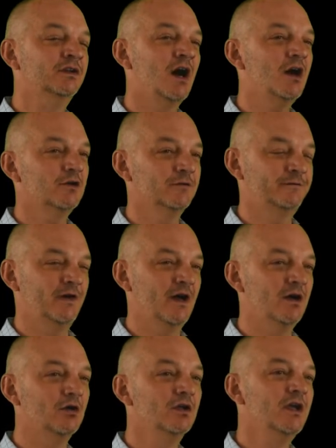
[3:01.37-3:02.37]
a Docker
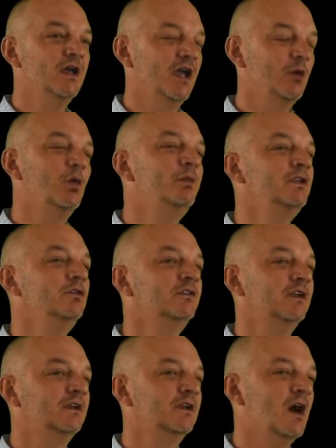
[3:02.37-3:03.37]
file, and we'll be
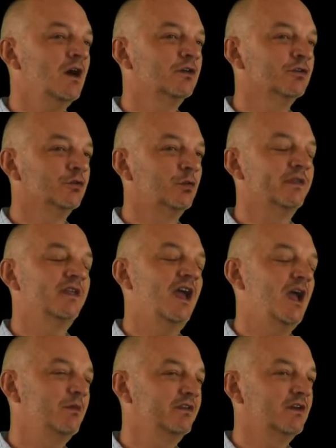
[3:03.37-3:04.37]
using Docker
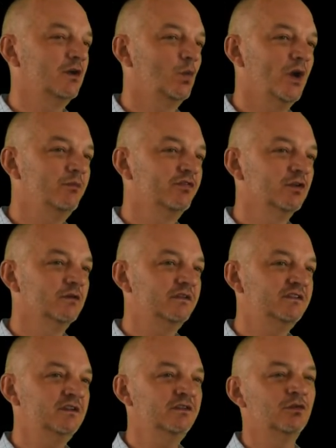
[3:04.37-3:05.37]
with Amazon Web
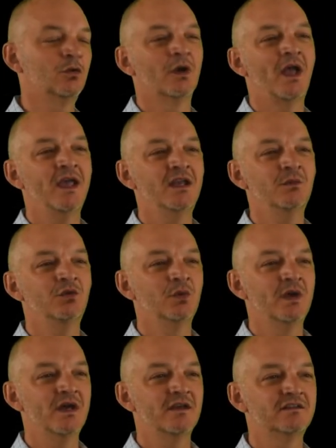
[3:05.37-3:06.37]
Services or
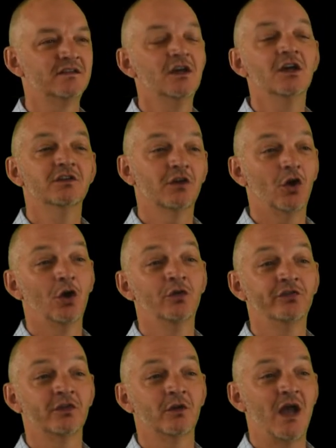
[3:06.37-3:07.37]
AWS to
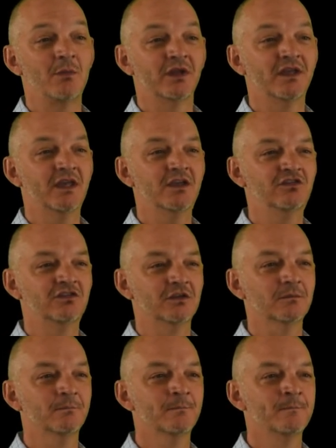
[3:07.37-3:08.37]
host our
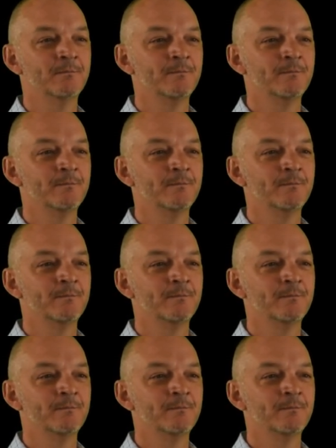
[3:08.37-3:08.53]
application.